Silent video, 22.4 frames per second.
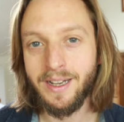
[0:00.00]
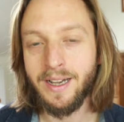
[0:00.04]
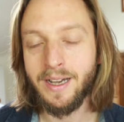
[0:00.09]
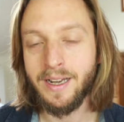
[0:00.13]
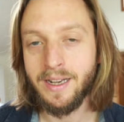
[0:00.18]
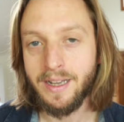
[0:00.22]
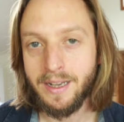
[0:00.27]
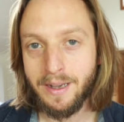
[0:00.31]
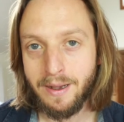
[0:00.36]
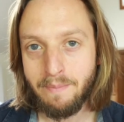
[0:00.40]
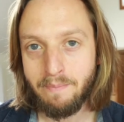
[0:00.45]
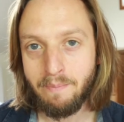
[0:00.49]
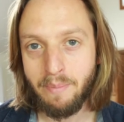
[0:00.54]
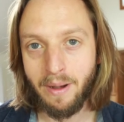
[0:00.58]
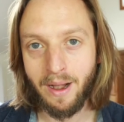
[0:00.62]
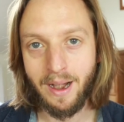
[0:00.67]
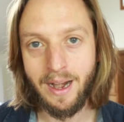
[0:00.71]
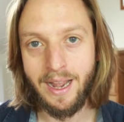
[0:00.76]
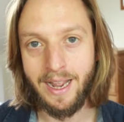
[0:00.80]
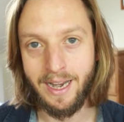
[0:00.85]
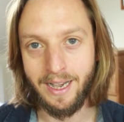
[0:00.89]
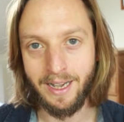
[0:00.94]
can
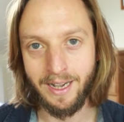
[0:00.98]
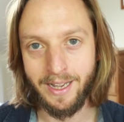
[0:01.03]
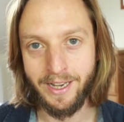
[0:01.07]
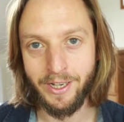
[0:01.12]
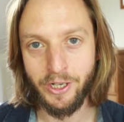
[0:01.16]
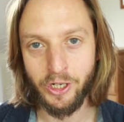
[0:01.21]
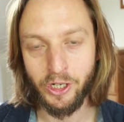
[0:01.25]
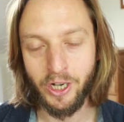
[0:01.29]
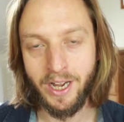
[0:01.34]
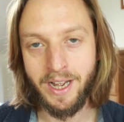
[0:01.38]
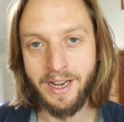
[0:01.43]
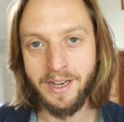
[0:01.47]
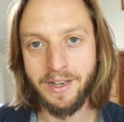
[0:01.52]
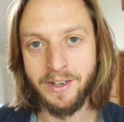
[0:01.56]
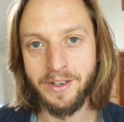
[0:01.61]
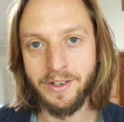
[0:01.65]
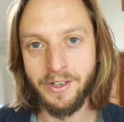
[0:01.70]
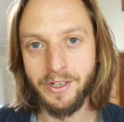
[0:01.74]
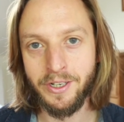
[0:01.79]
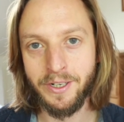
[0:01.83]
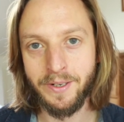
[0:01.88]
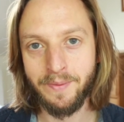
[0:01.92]
completely
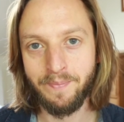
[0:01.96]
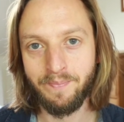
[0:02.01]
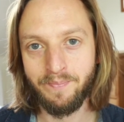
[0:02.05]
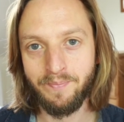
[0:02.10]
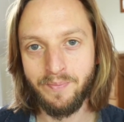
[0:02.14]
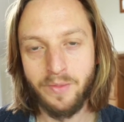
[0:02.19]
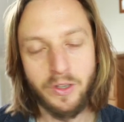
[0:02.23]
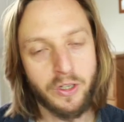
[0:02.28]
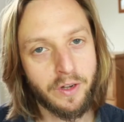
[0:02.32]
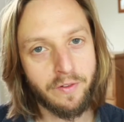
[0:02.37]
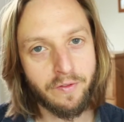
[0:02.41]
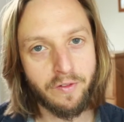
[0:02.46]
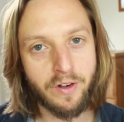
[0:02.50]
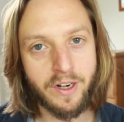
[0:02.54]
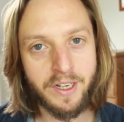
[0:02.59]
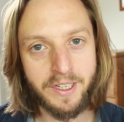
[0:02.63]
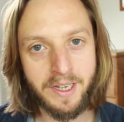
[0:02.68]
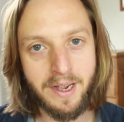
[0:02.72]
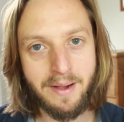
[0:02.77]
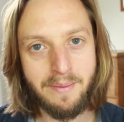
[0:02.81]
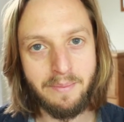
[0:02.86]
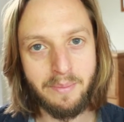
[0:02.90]
change. So for
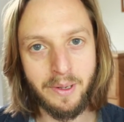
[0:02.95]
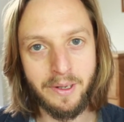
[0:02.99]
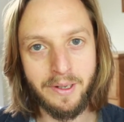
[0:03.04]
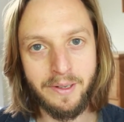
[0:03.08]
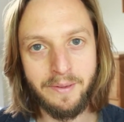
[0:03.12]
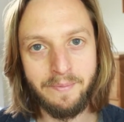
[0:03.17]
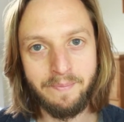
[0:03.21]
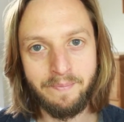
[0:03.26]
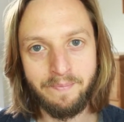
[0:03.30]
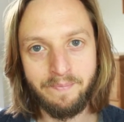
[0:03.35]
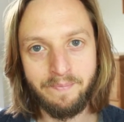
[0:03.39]
example,